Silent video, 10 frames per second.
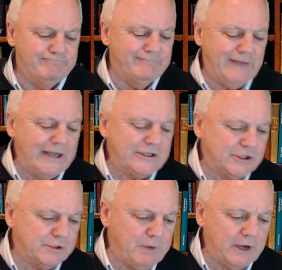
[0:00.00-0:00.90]
I
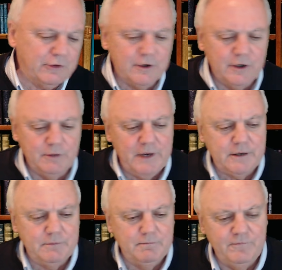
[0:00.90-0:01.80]
suspect they're going to
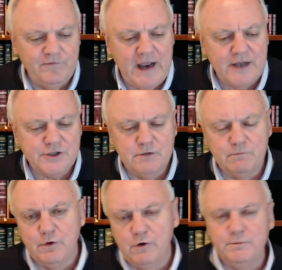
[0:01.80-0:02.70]
make vast
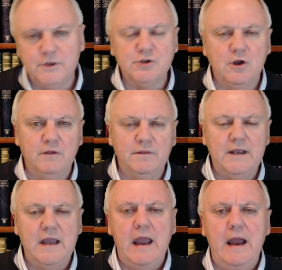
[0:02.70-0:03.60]
improvements on
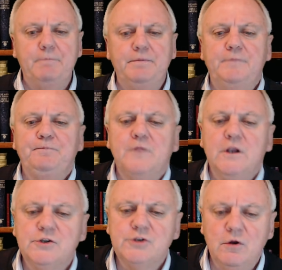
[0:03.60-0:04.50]
the app
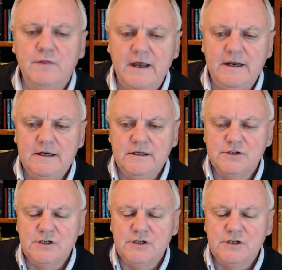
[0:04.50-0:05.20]
so that it is